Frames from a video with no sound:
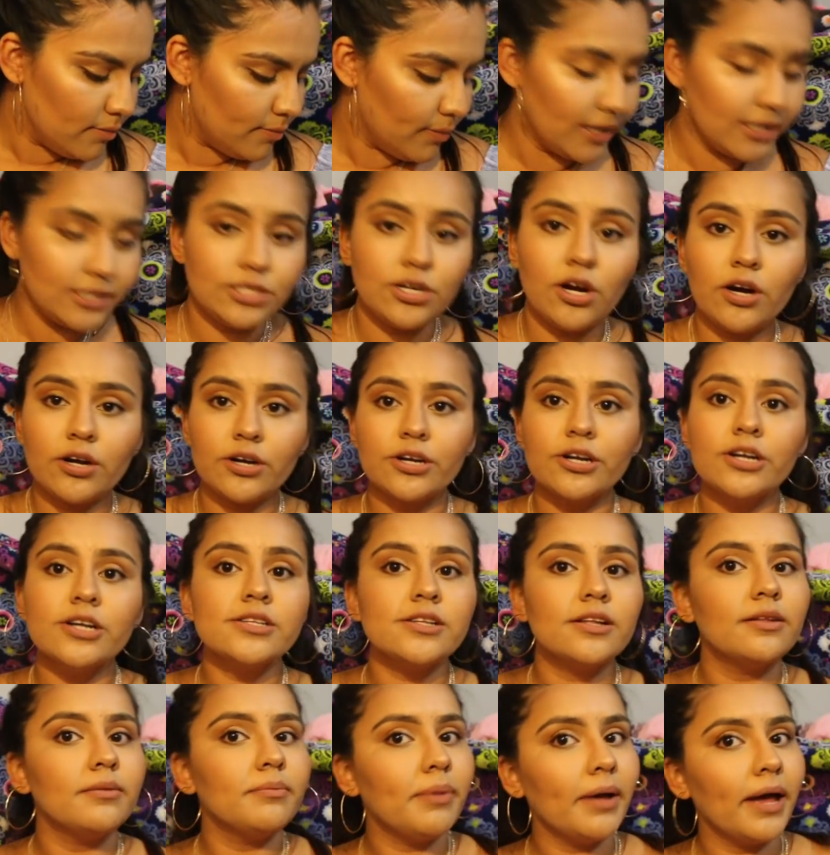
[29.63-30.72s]
My daughter
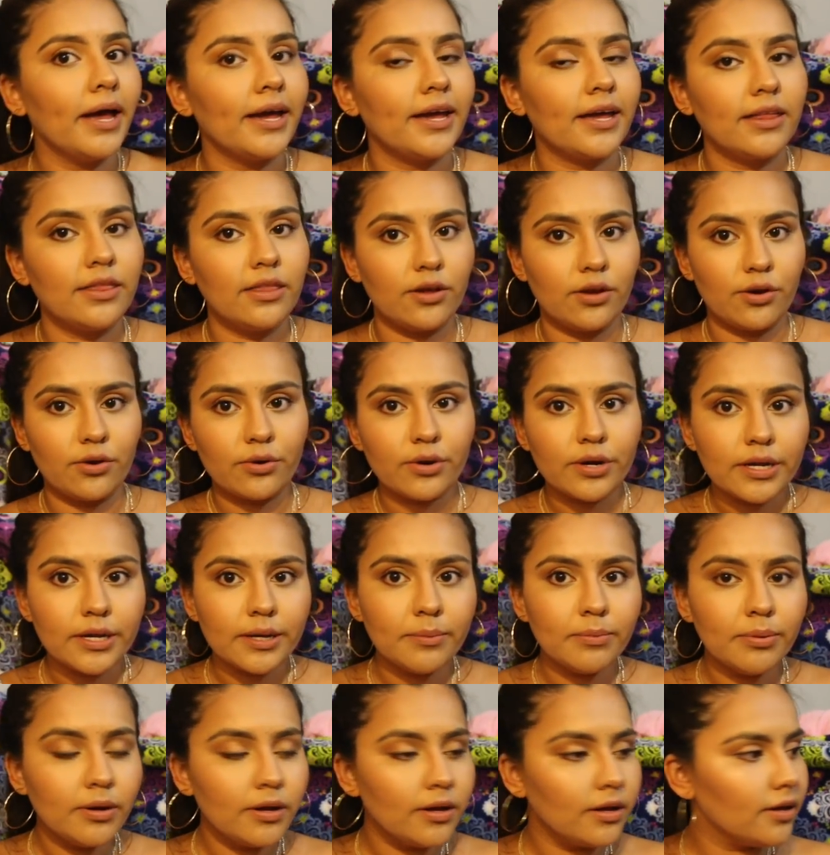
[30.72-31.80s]
is in the back in the
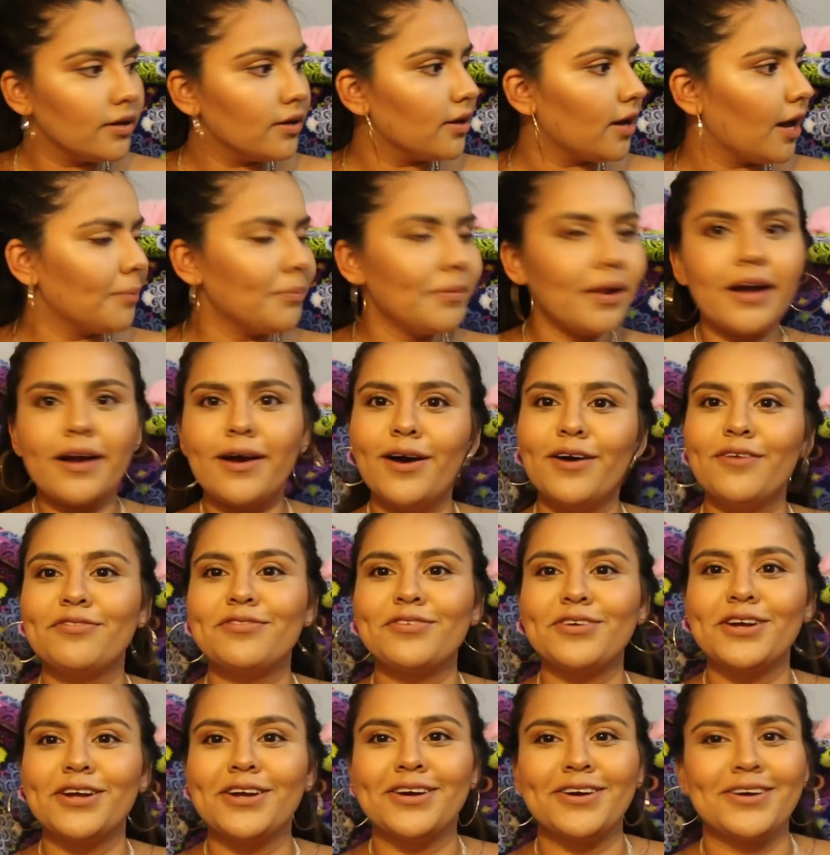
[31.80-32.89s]
crib. I'm not
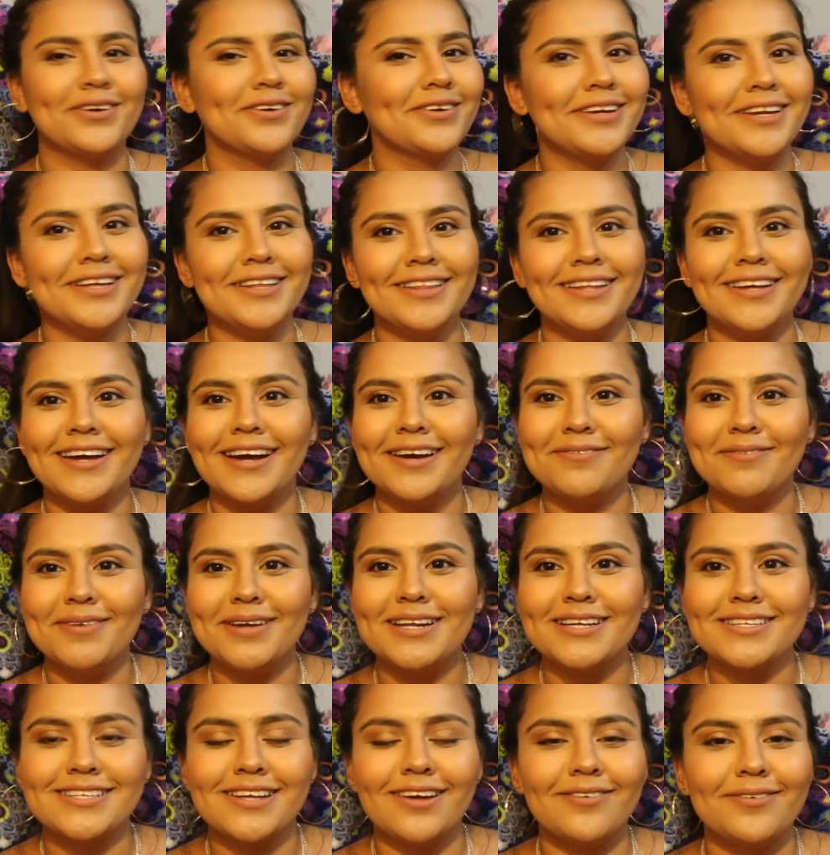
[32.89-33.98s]
covering her or anything. I
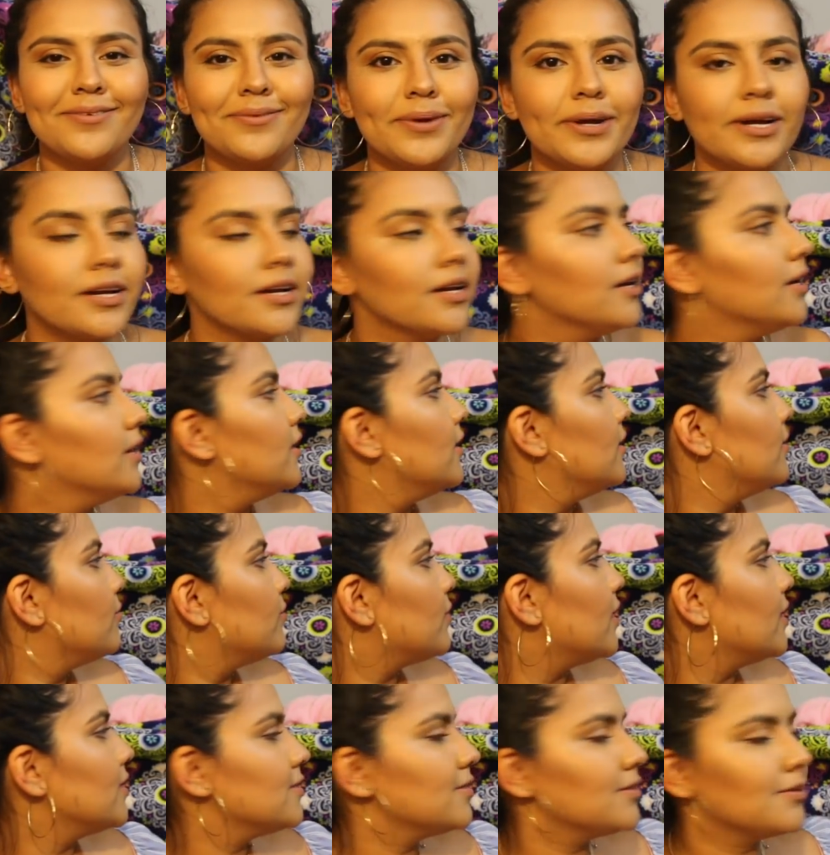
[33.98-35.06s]
made it sound weird,
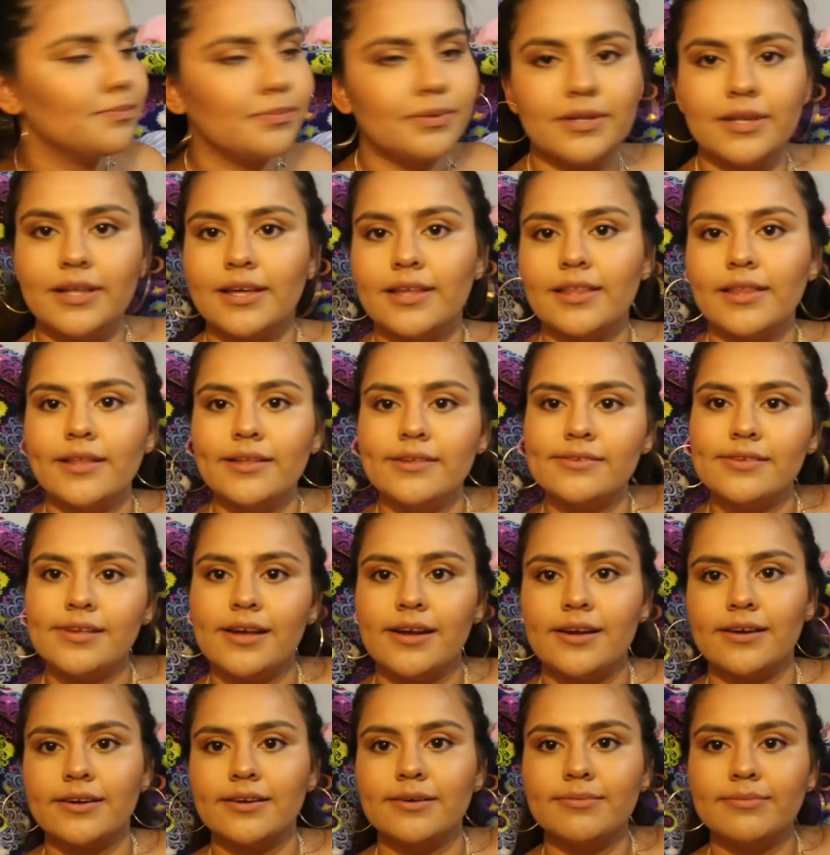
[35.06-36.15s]
but I just put like this
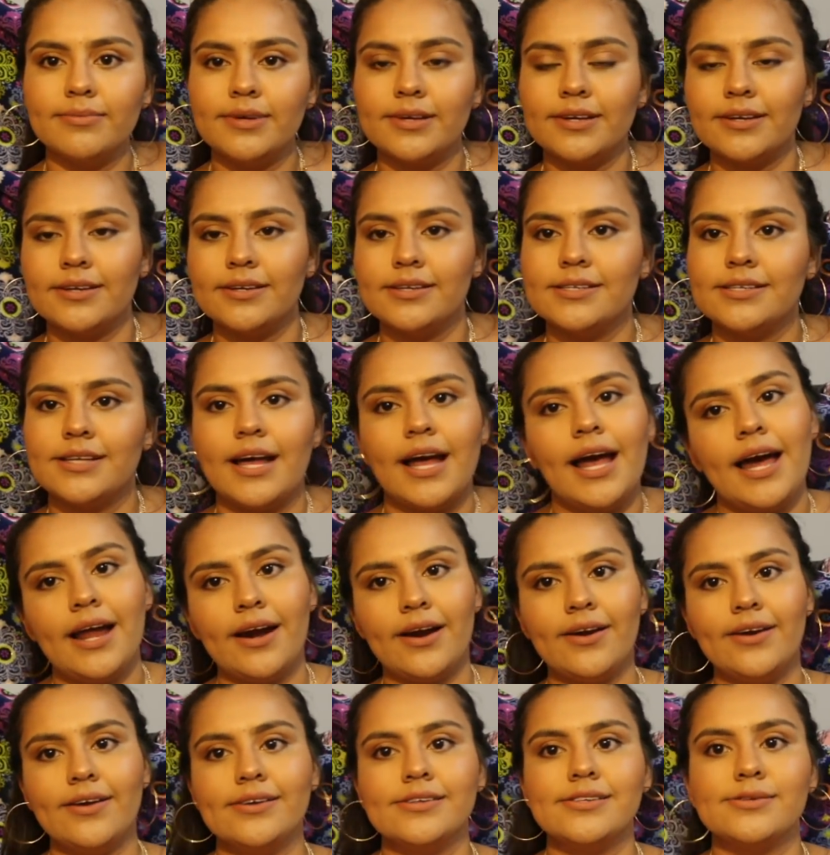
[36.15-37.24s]
here because I
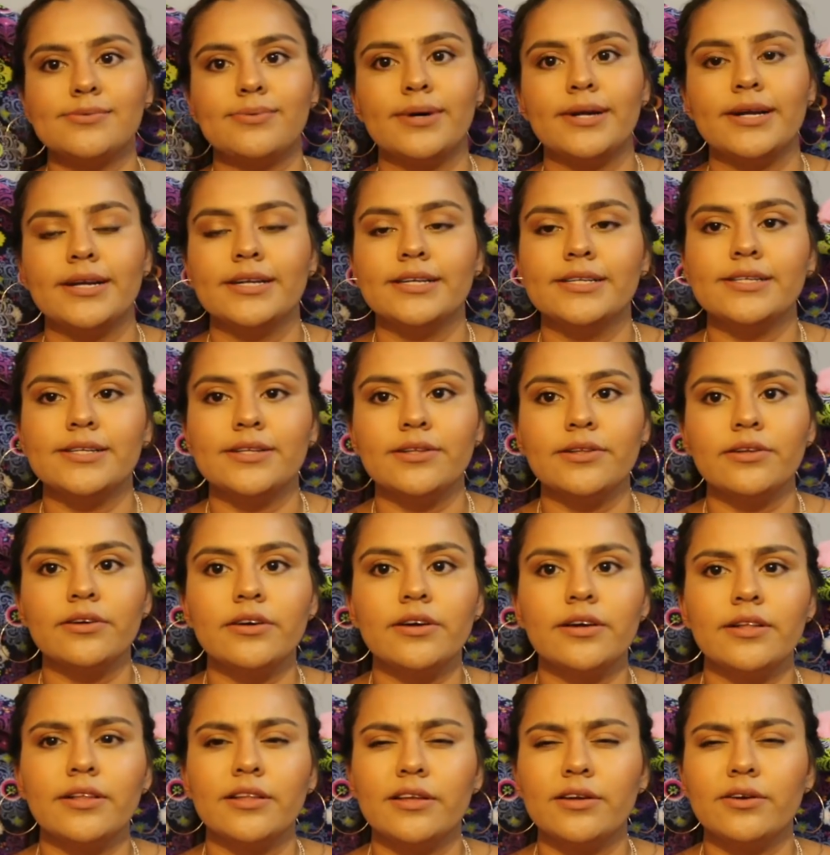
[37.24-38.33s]
don't know, I just wanted it to
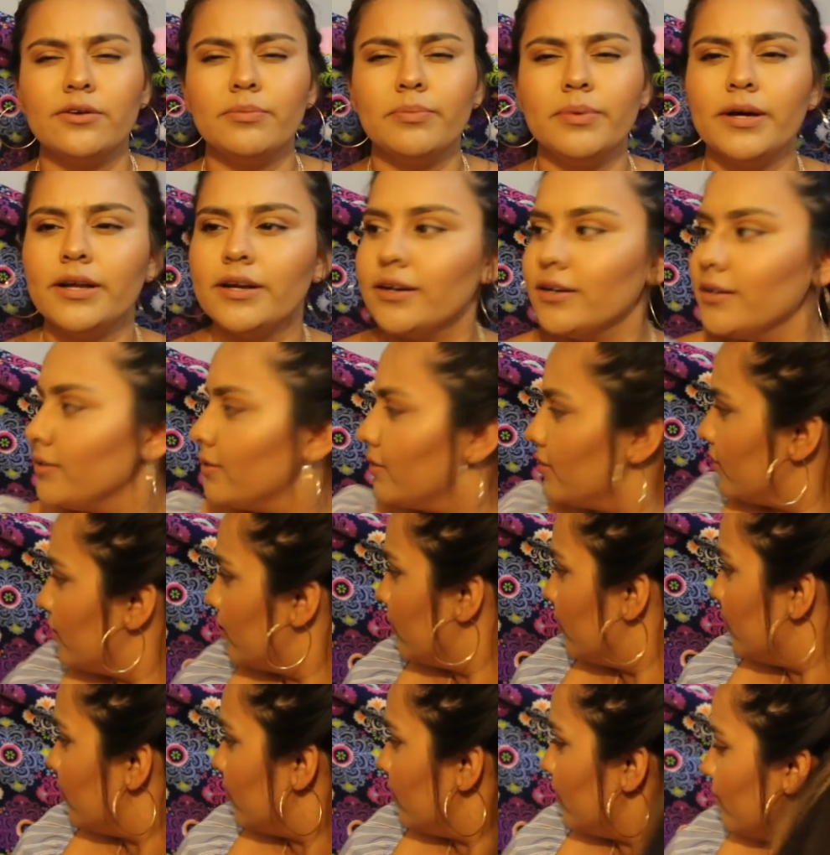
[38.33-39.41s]
look a little better,
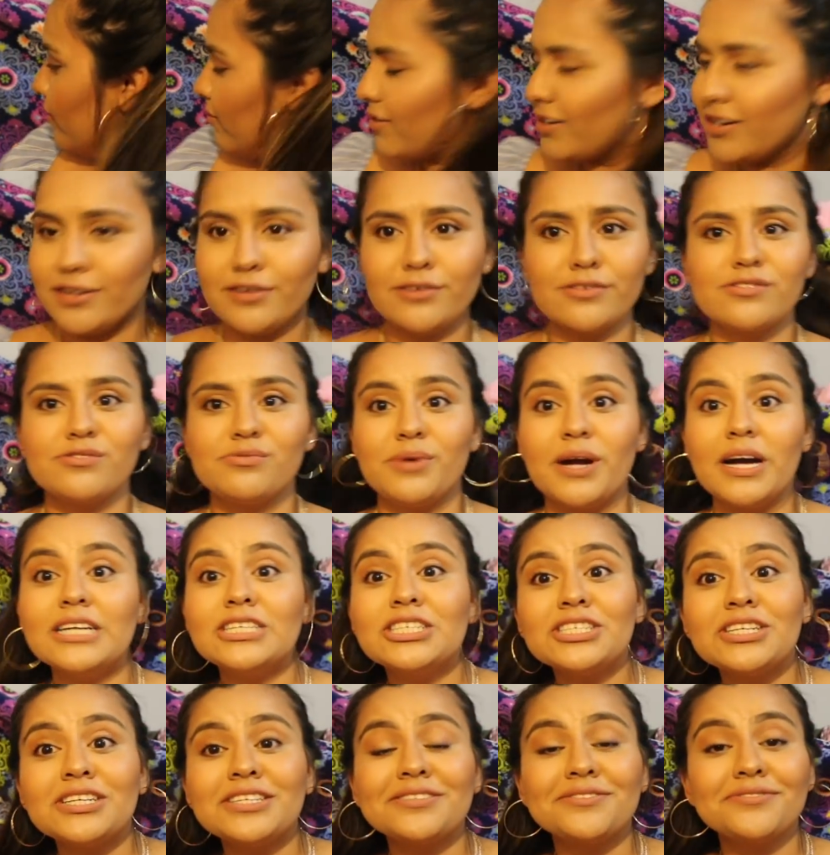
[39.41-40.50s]
but it looks
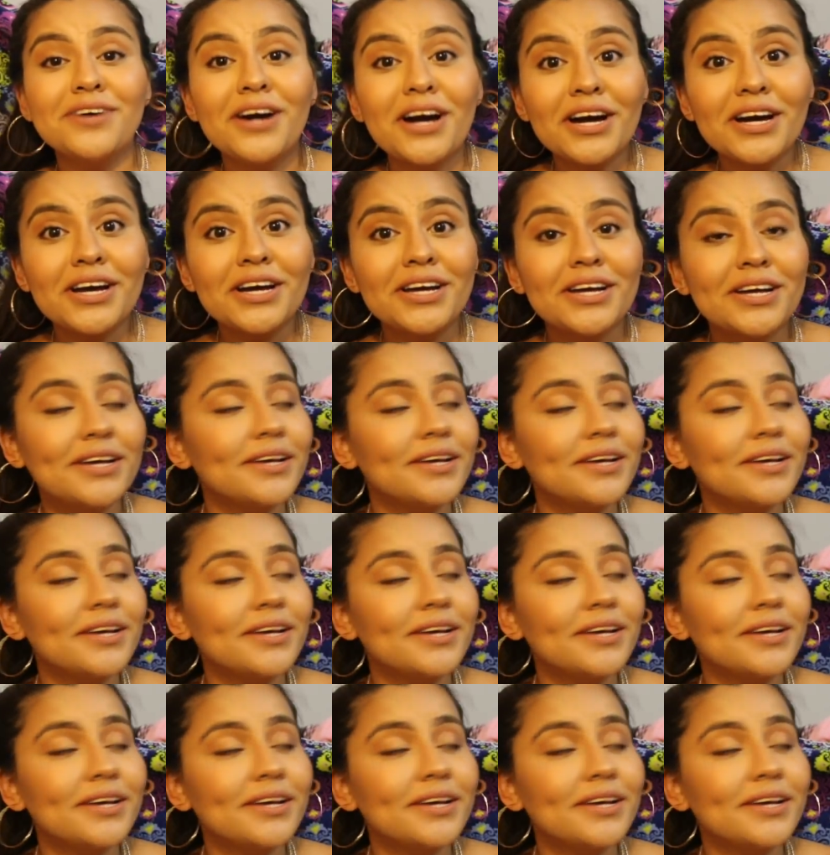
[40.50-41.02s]
ratchet as fuck.